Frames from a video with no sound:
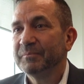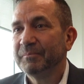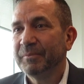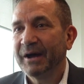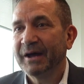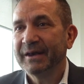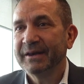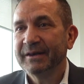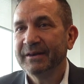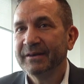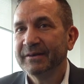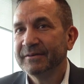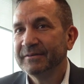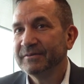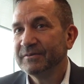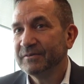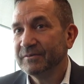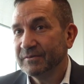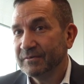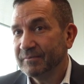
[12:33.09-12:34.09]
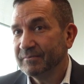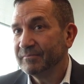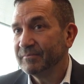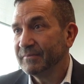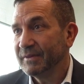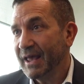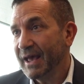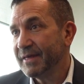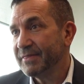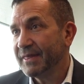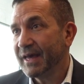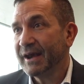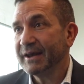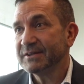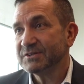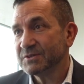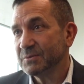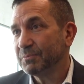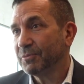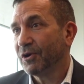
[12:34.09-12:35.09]
But yeah, that
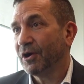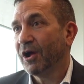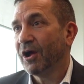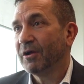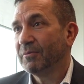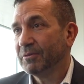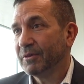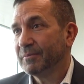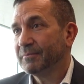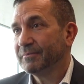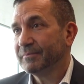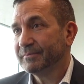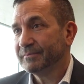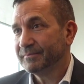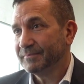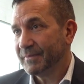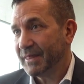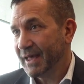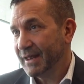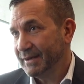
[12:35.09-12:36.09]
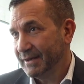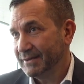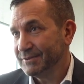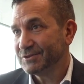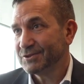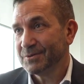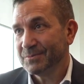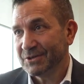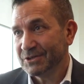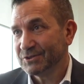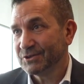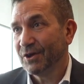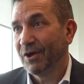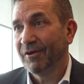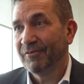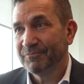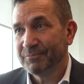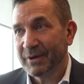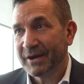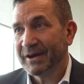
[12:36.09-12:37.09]
is a problem that needs to be
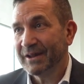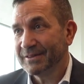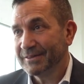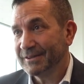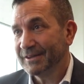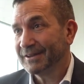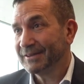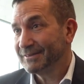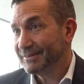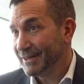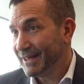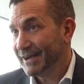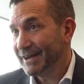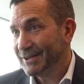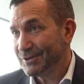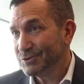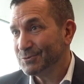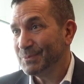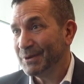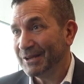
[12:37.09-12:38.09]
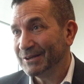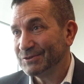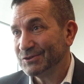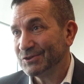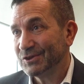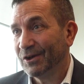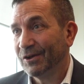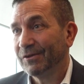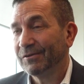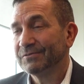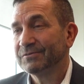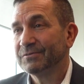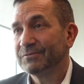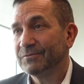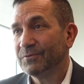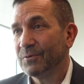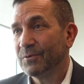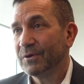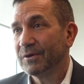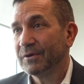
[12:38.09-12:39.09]
solved, but I think that is being solved
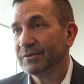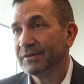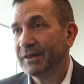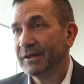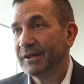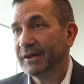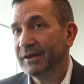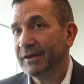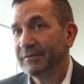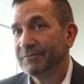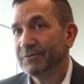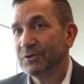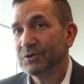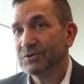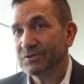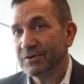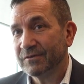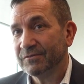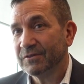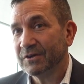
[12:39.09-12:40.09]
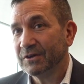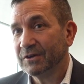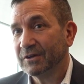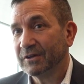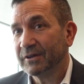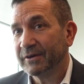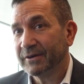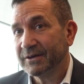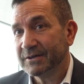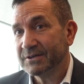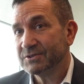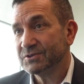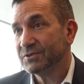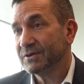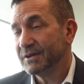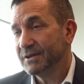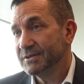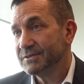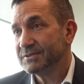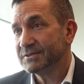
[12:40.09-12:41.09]
for the future of the nuclear
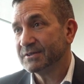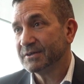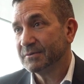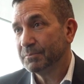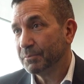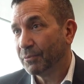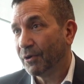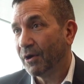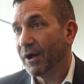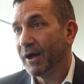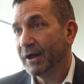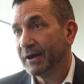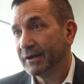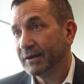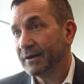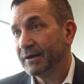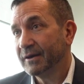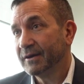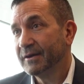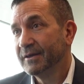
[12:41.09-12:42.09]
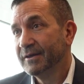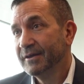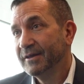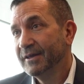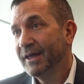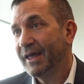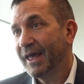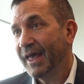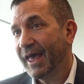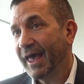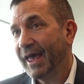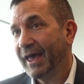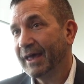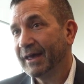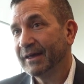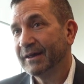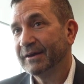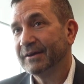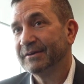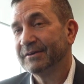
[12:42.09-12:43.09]
industry, is to broaden
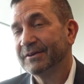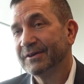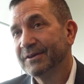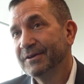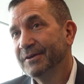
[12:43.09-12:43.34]
and